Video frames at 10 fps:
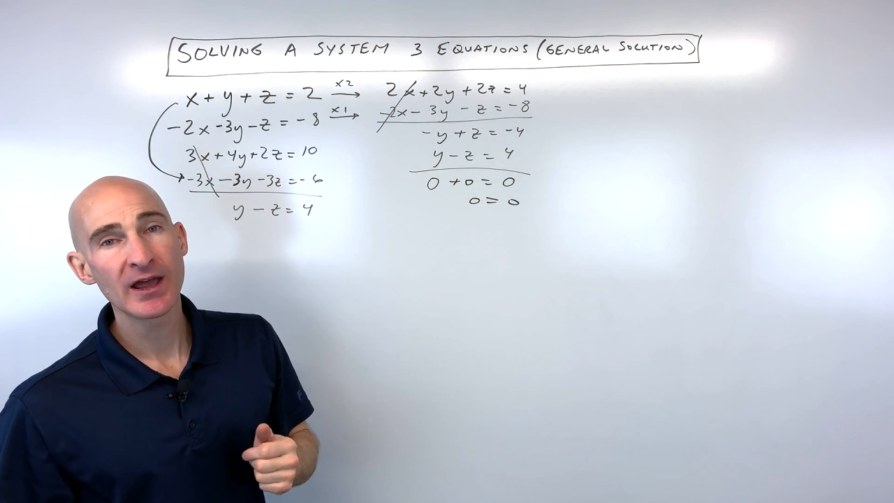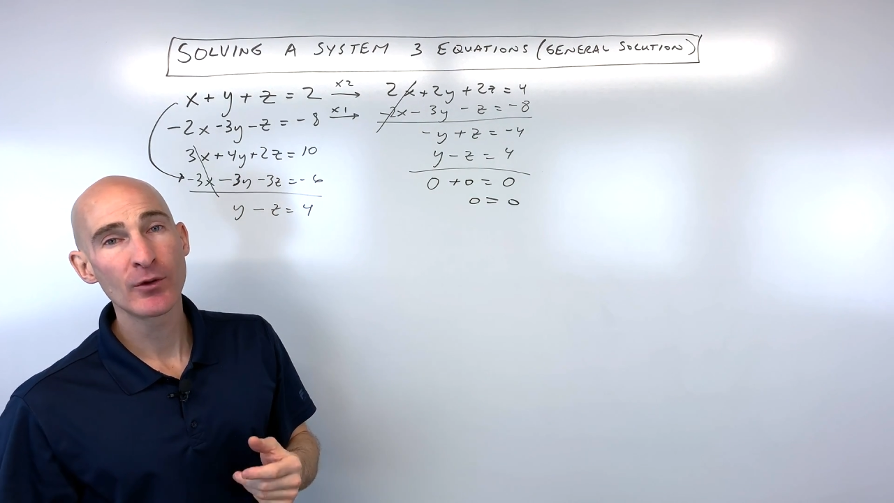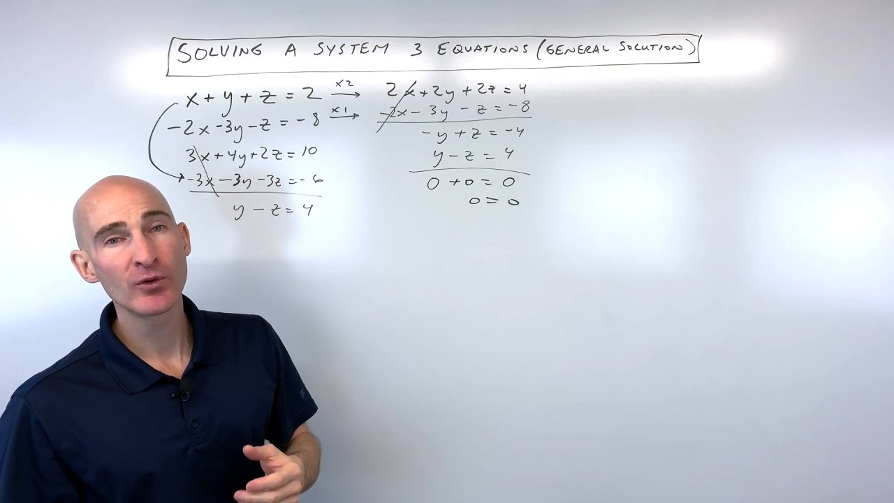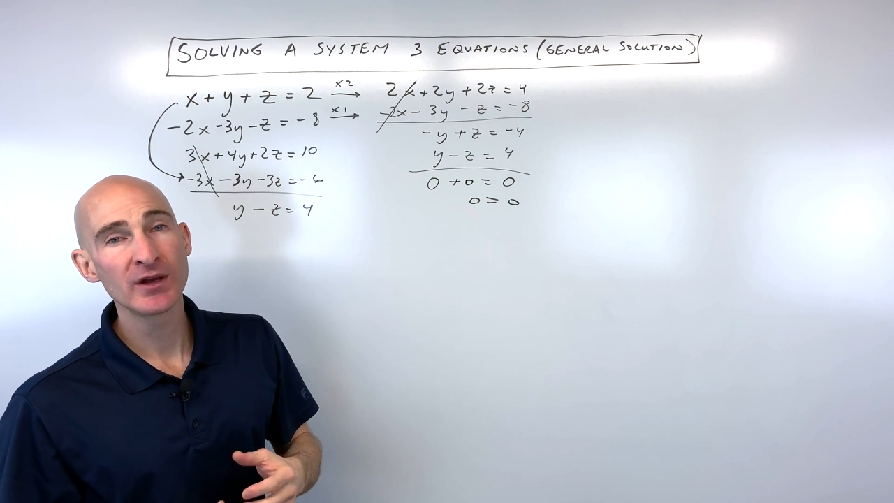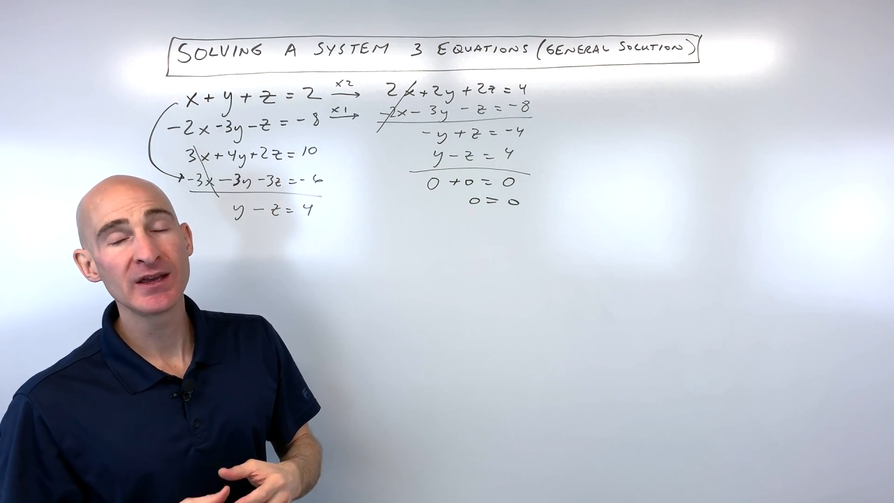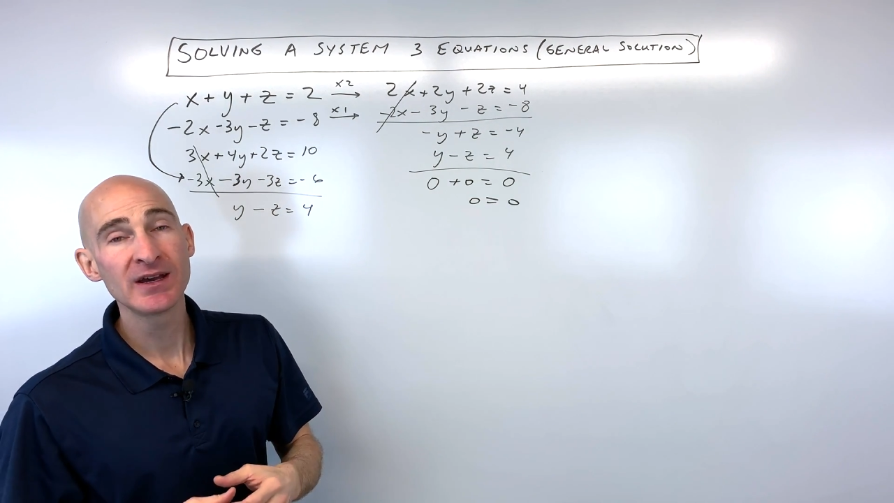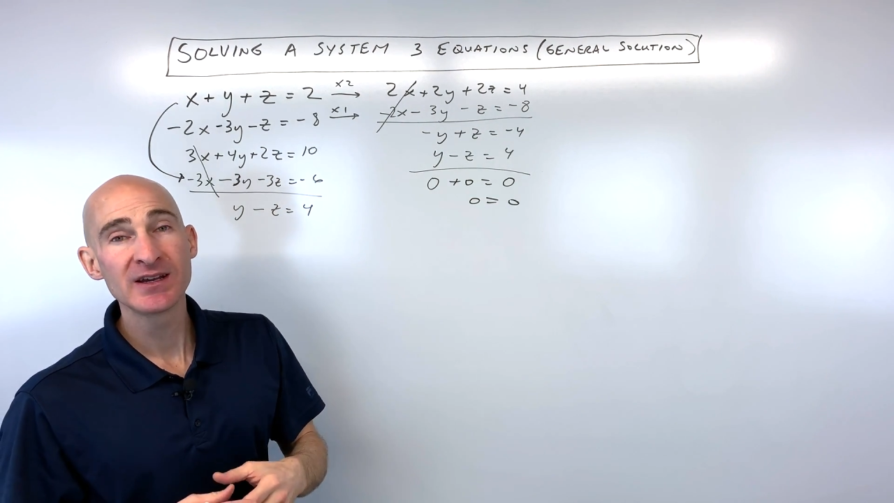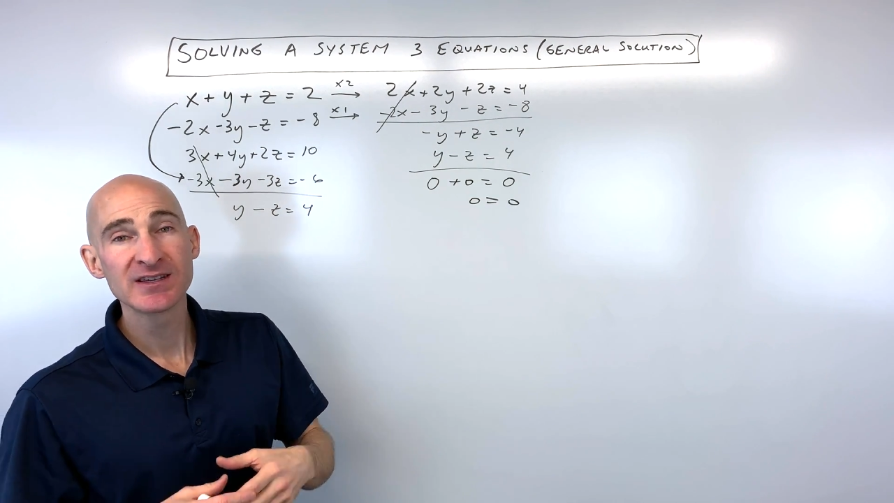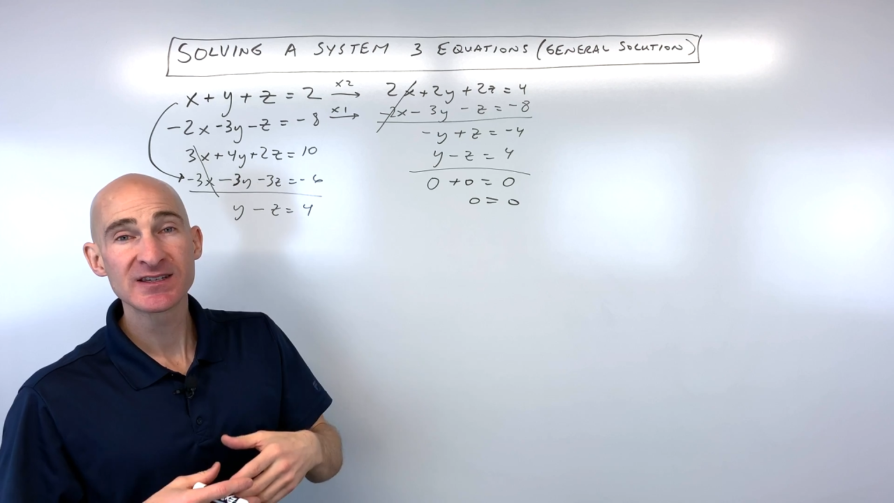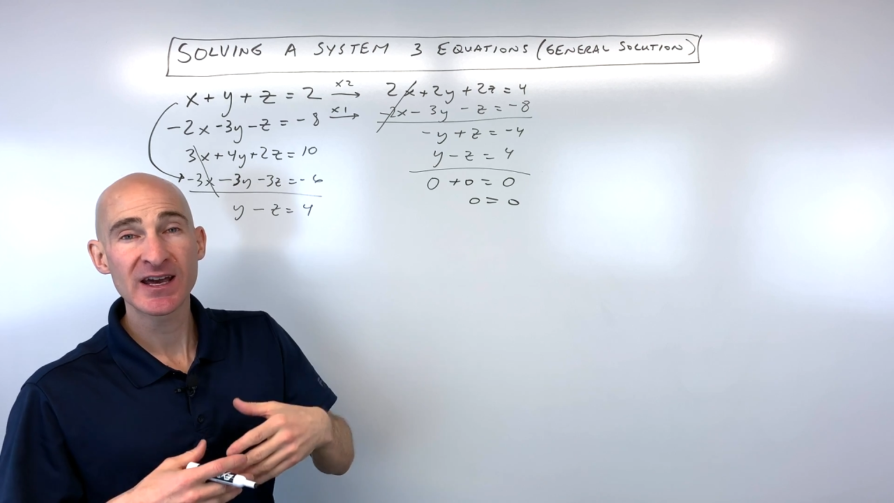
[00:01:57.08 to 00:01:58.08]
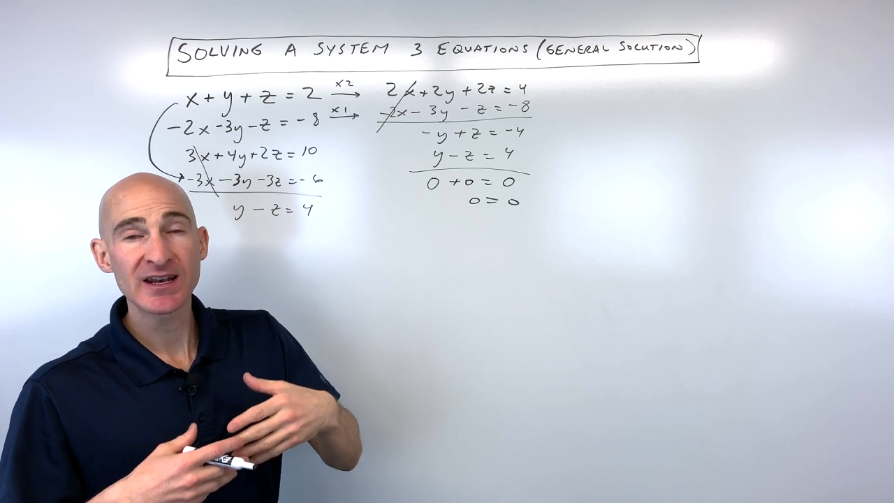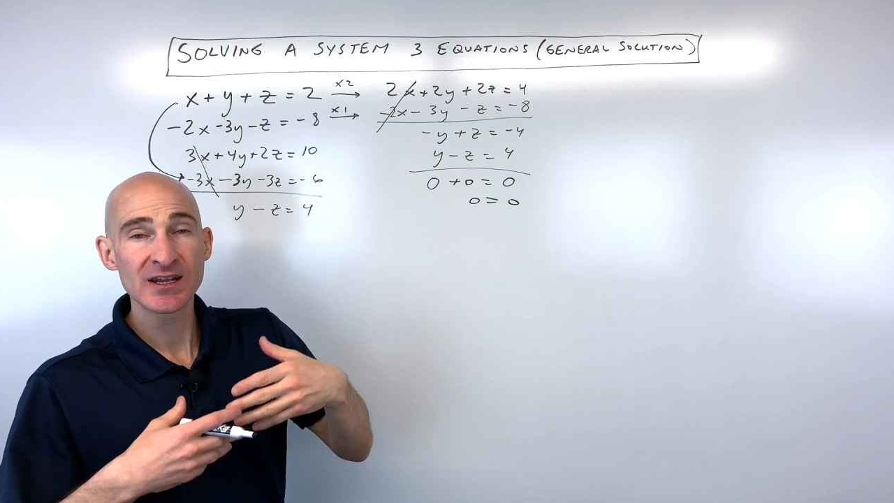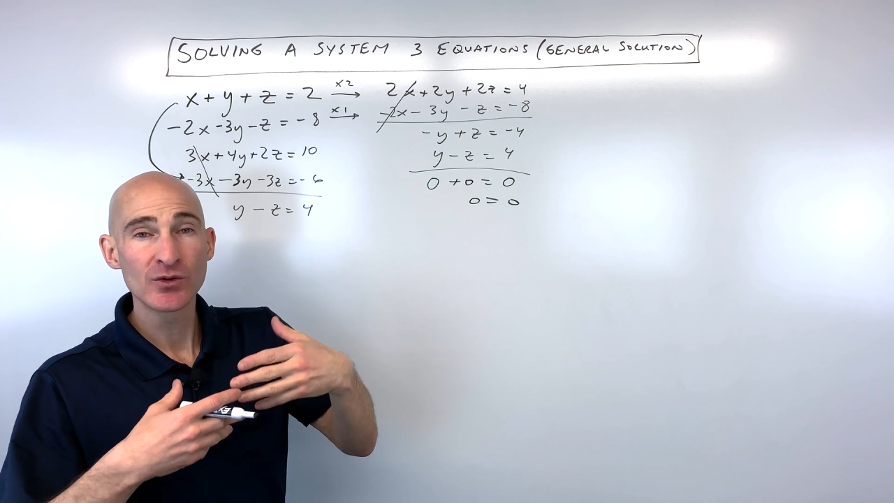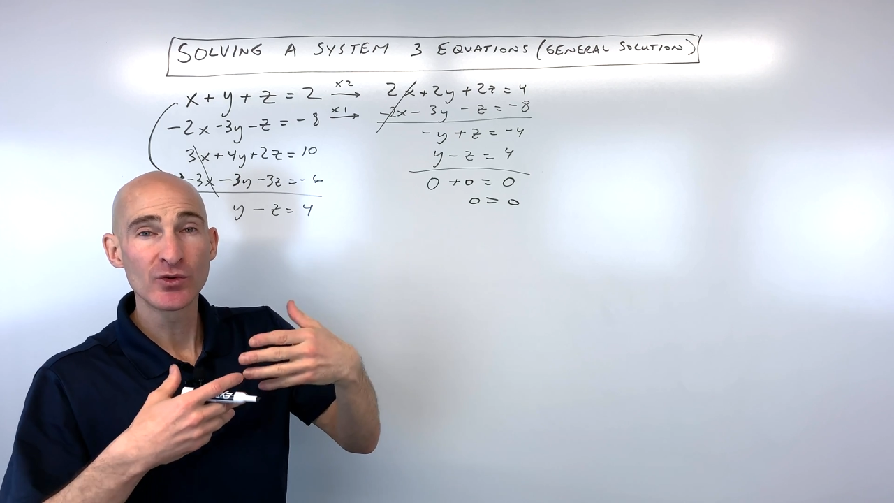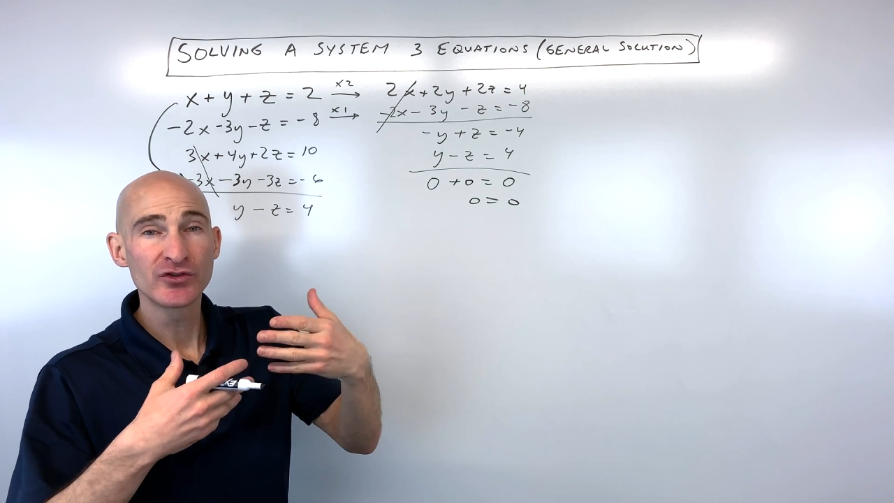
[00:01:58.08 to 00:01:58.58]
and we set it
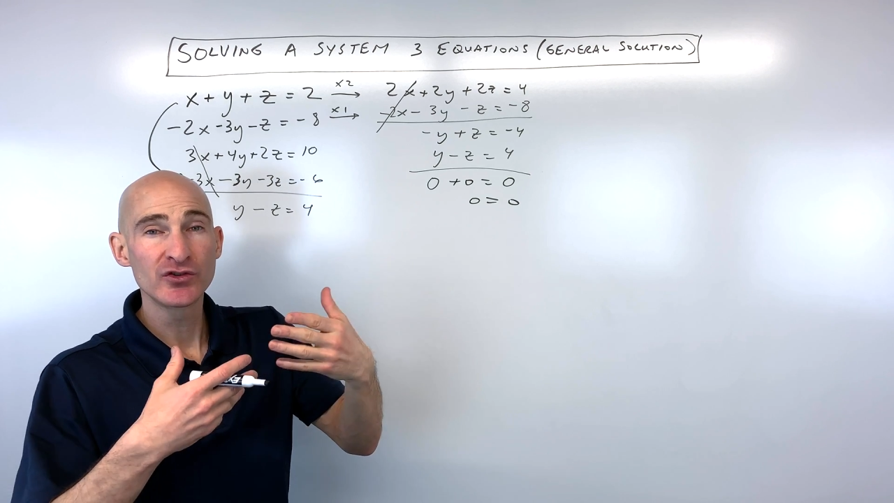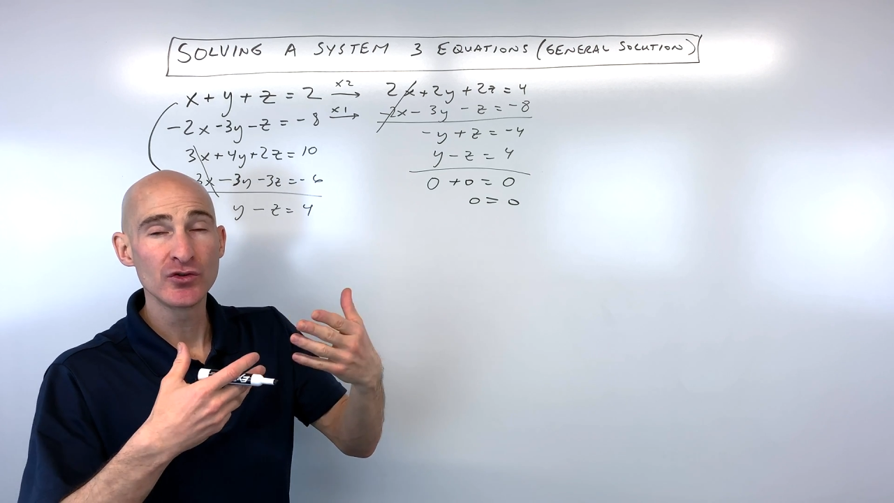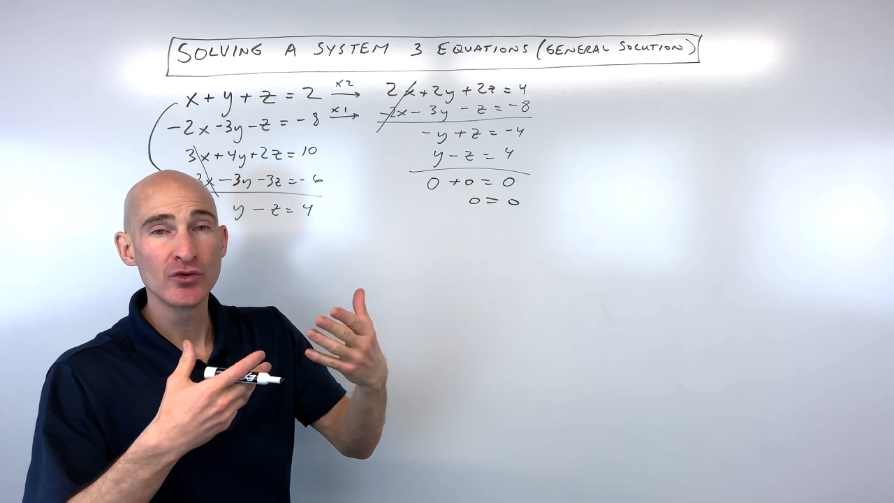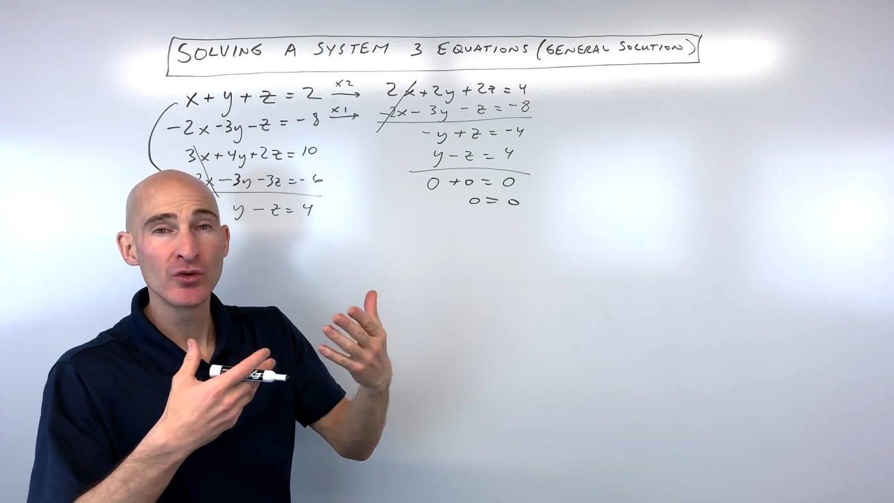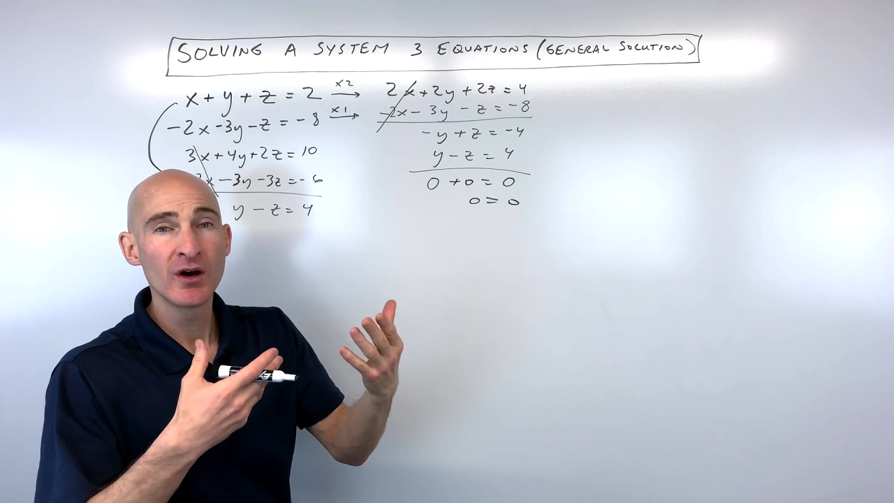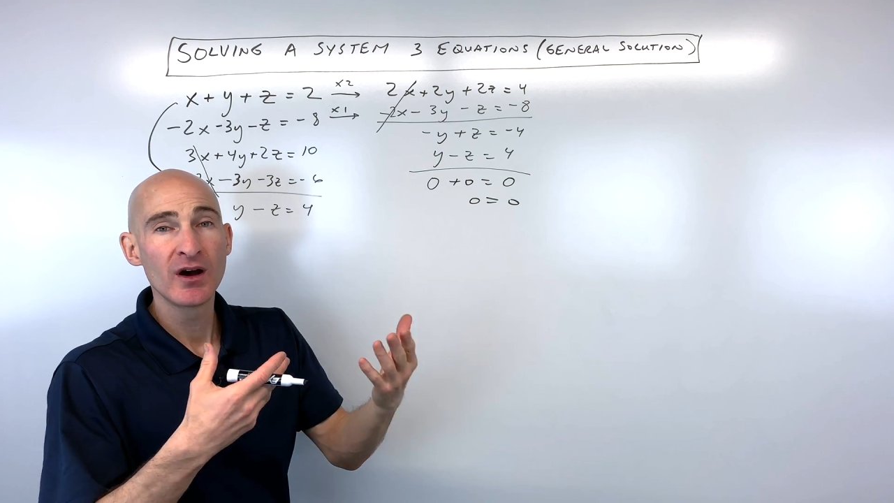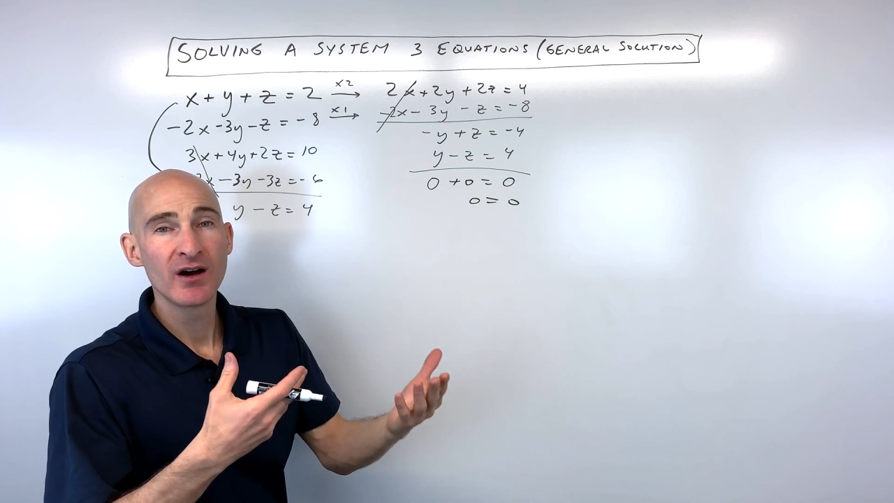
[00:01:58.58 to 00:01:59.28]
equal to